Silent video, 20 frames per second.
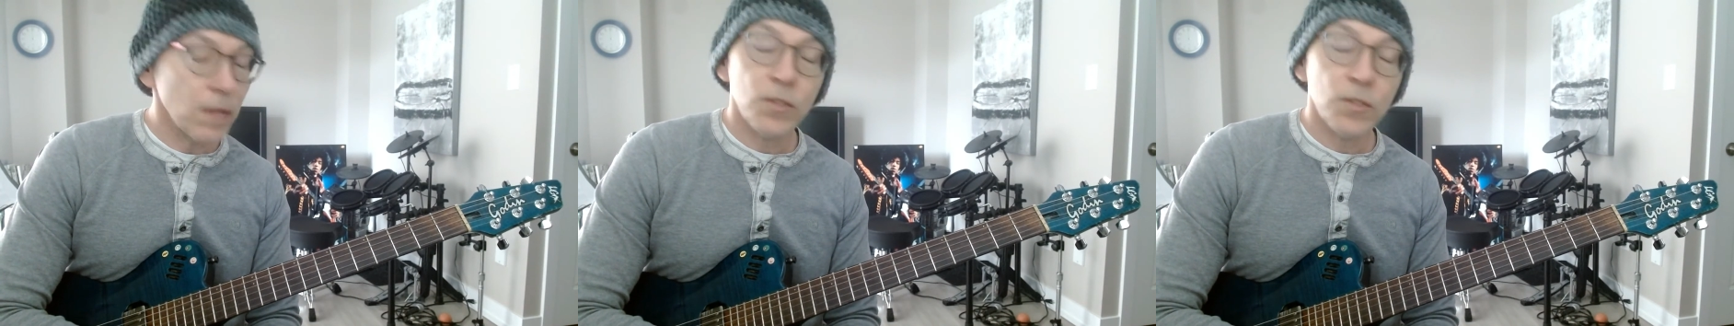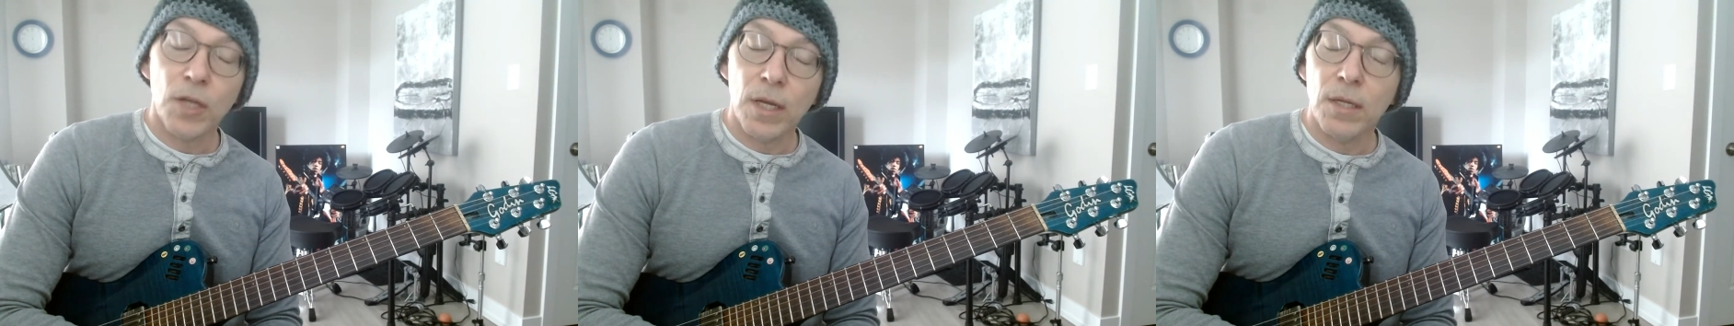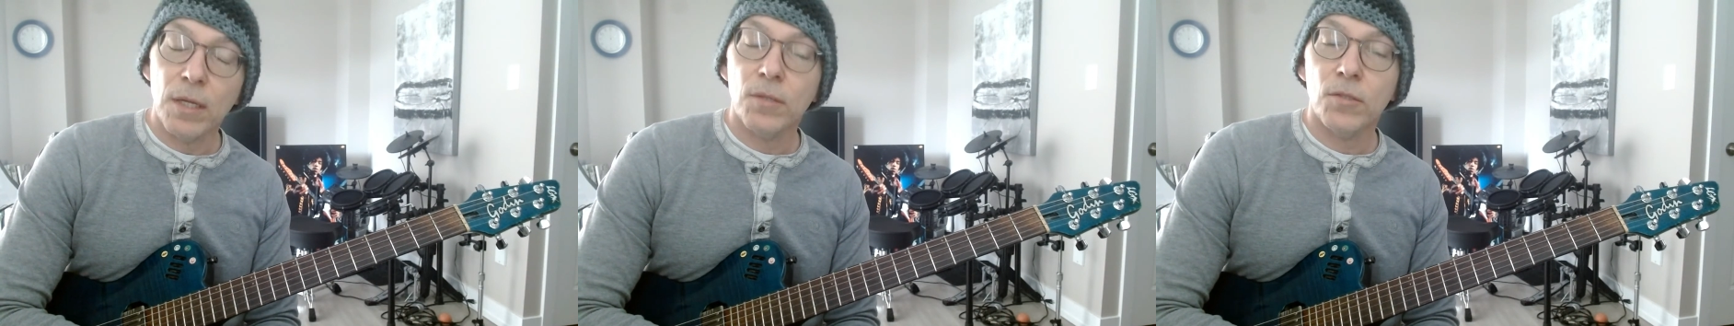
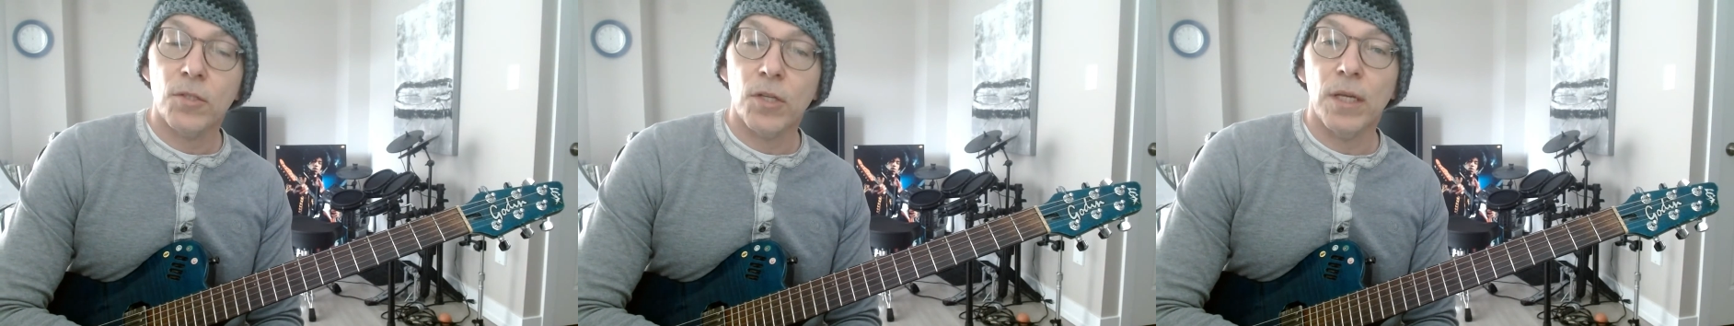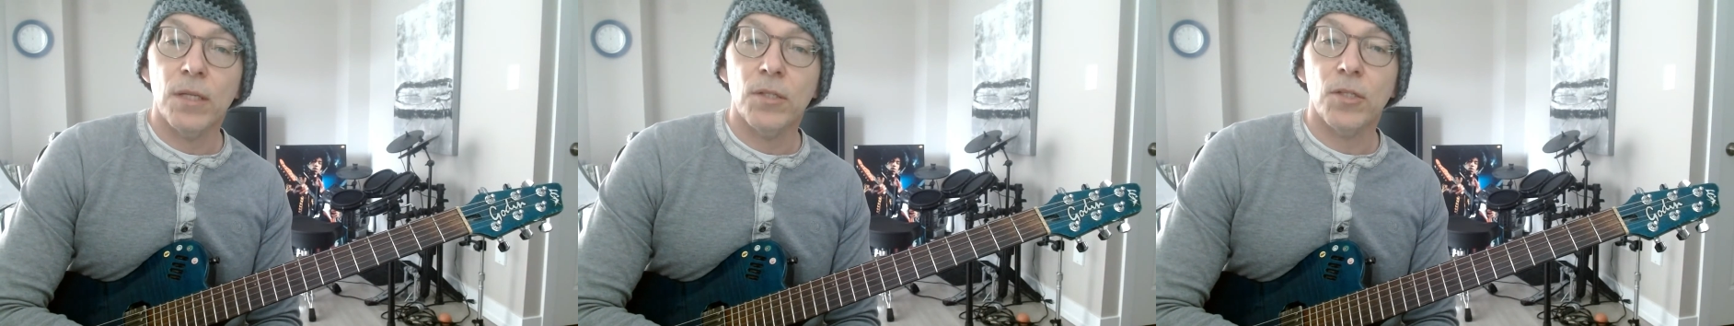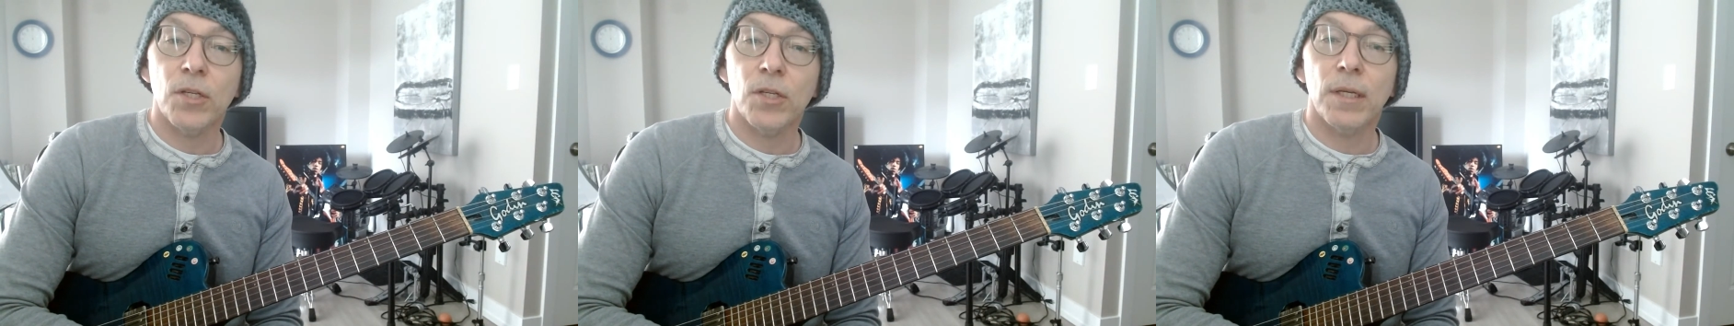
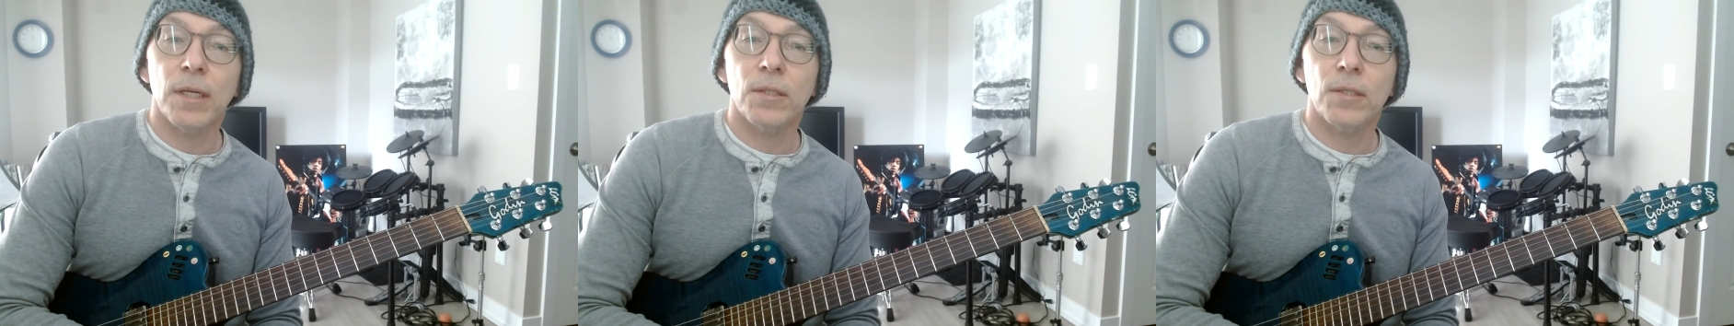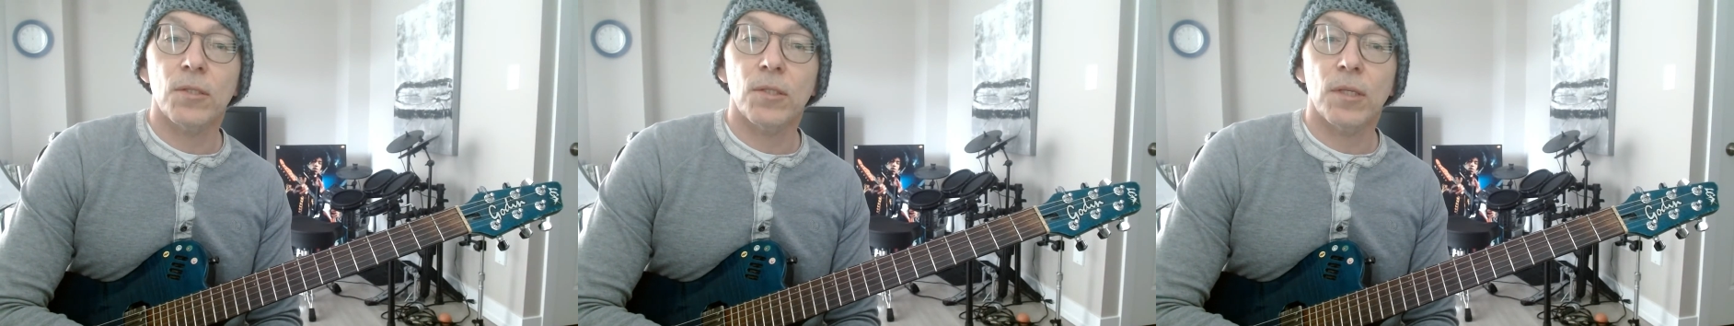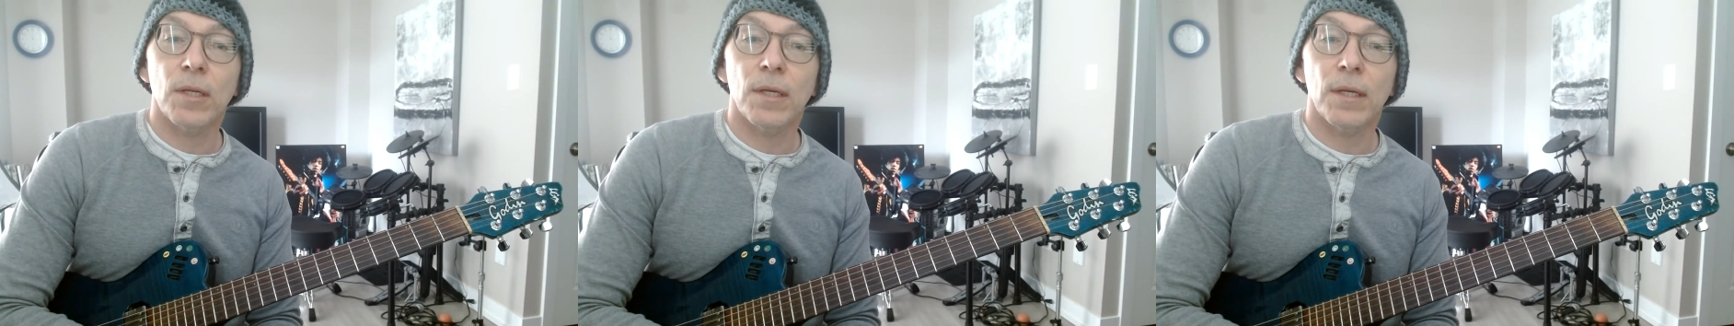changing
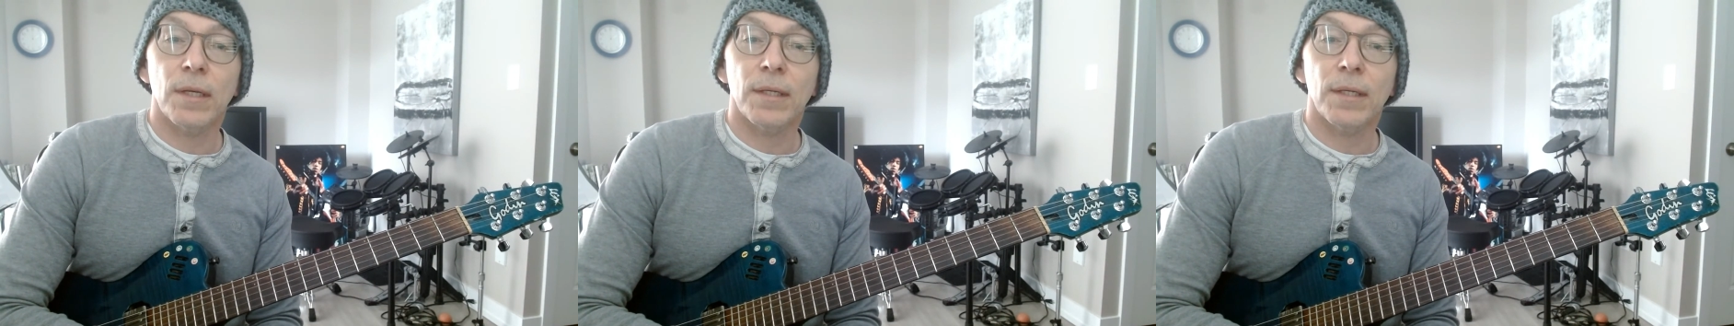its